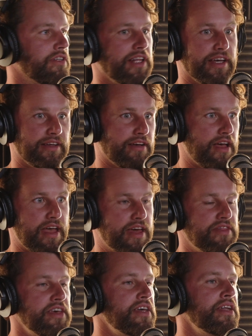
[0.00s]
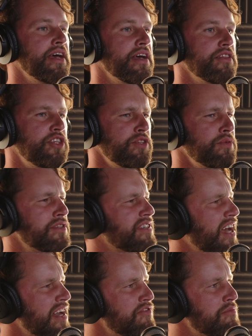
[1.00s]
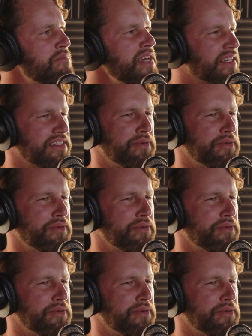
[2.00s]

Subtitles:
Like, and then this was kind of a mix.